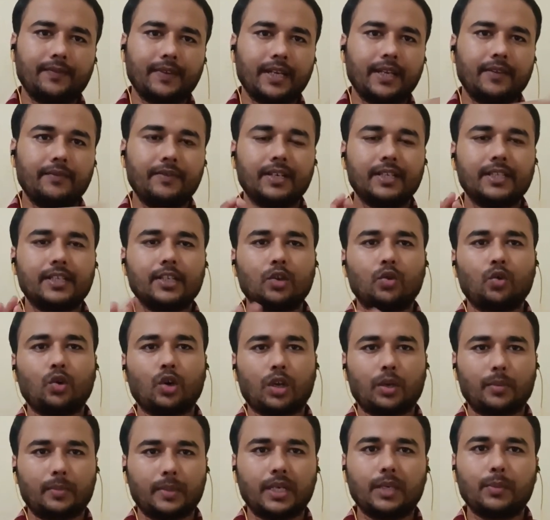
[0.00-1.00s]
way, where the
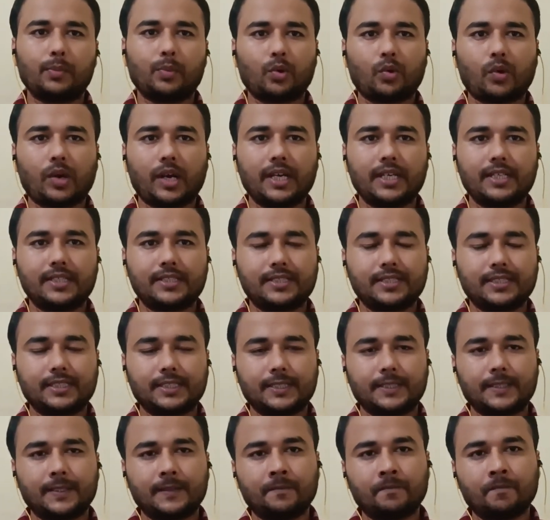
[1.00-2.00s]
government provides
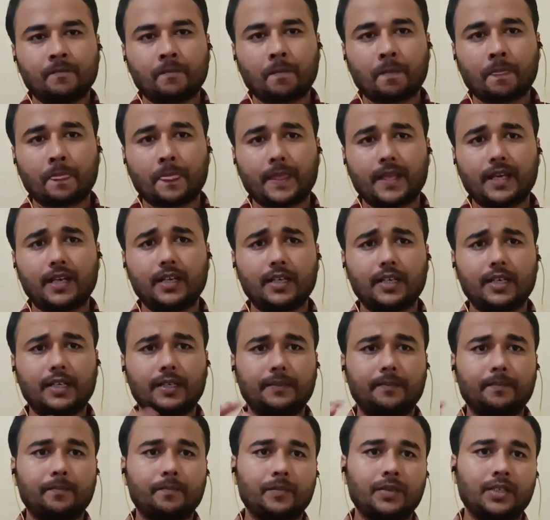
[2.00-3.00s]
uh, uh,
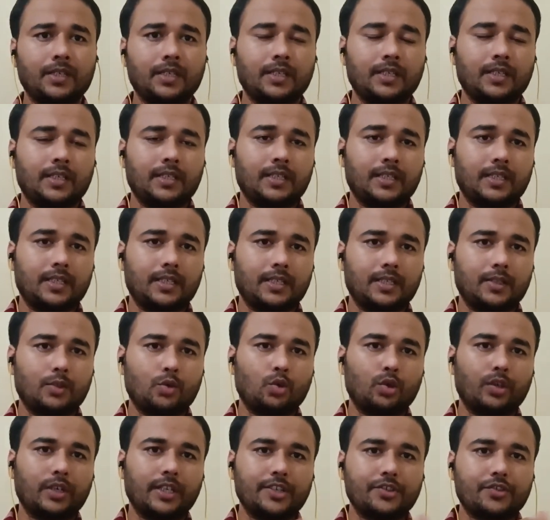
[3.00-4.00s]

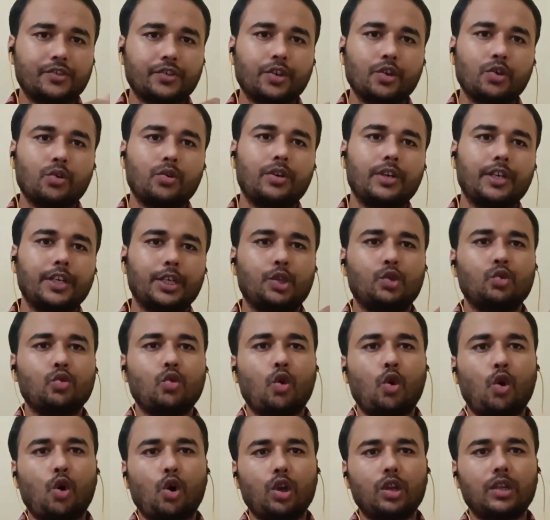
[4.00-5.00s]
old age security to
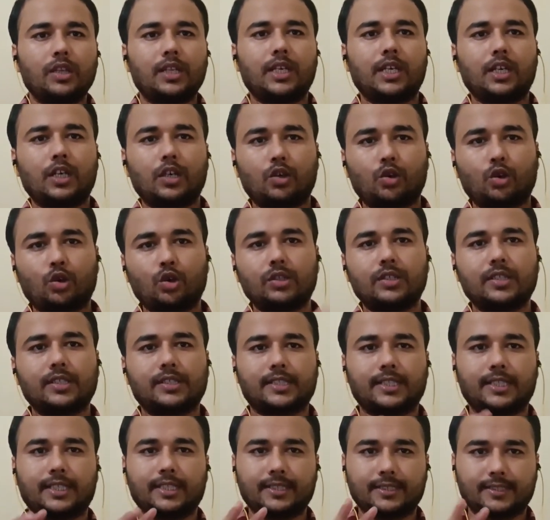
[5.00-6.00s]
all the all the
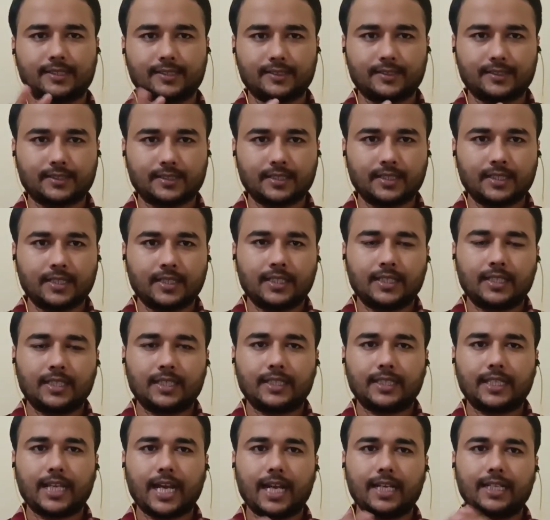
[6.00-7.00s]
citizens,
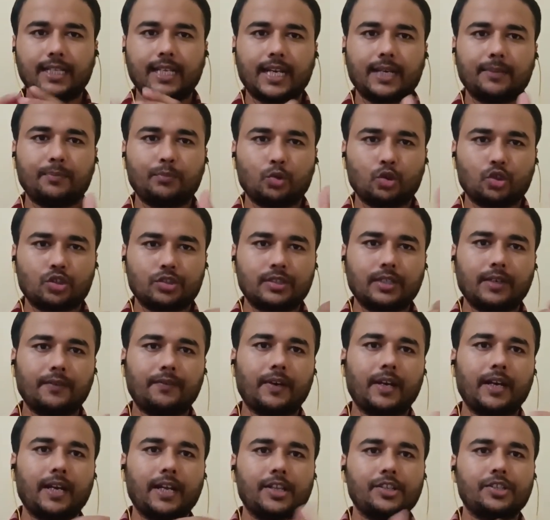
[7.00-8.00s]
that that puts the
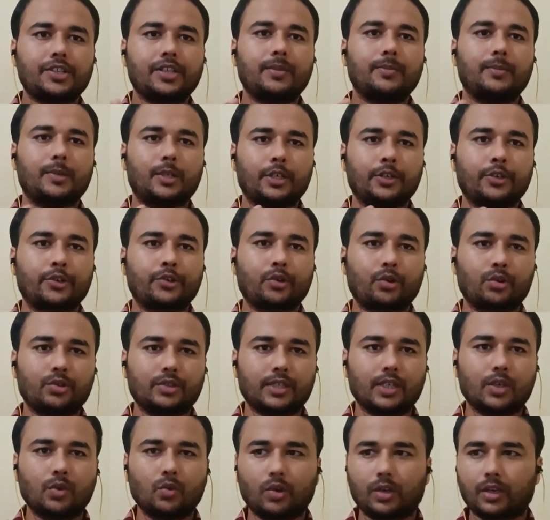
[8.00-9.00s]
financial burden on the
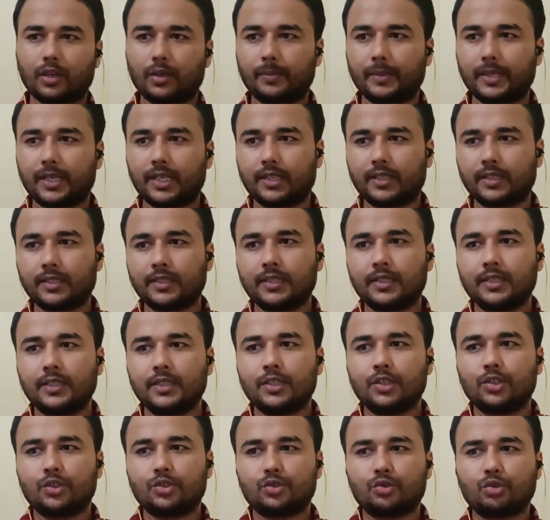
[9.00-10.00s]
government.
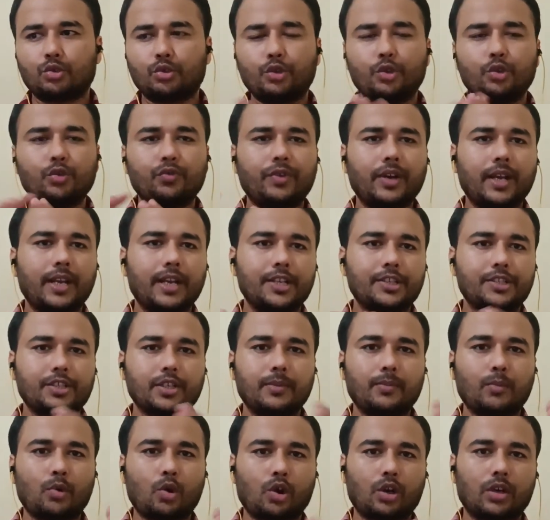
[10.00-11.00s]
So new financial
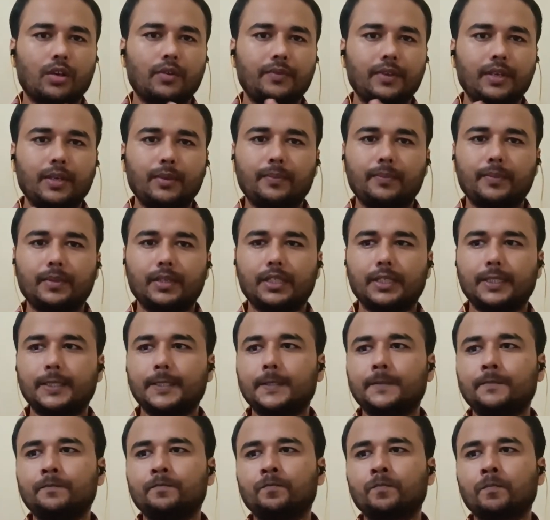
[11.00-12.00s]
model will
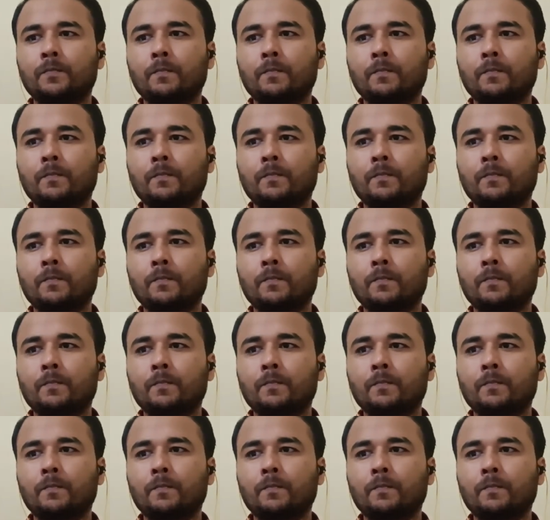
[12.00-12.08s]
uh,